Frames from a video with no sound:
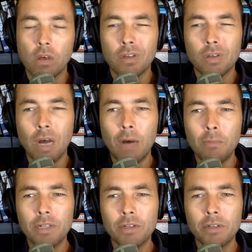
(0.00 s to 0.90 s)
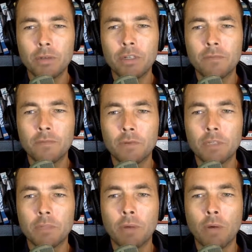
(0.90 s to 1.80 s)
So how much are you
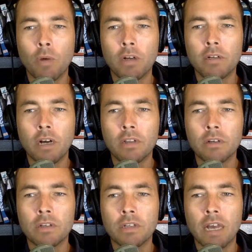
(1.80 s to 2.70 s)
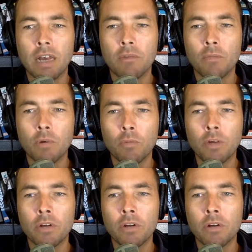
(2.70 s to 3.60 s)
influenced by what others, how
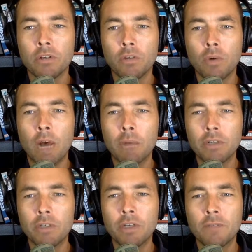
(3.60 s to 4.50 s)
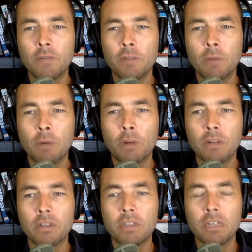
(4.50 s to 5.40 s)
much are you influenced by what
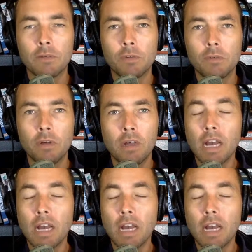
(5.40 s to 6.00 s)
others think of you?